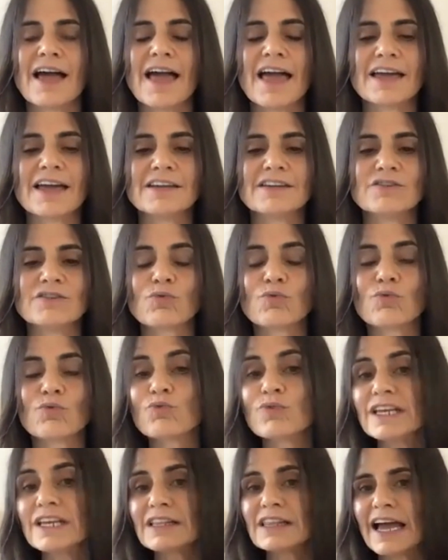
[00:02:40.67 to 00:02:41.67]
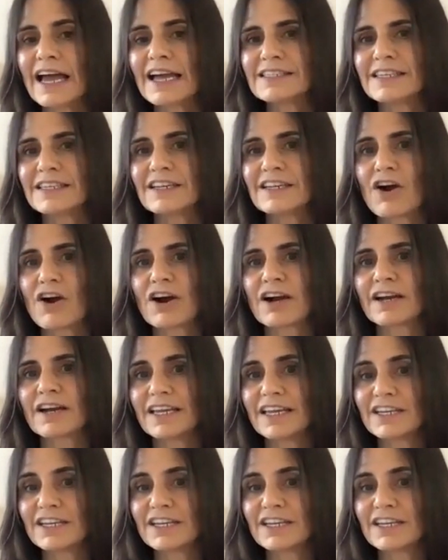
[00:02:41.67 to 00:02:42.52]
And realizing our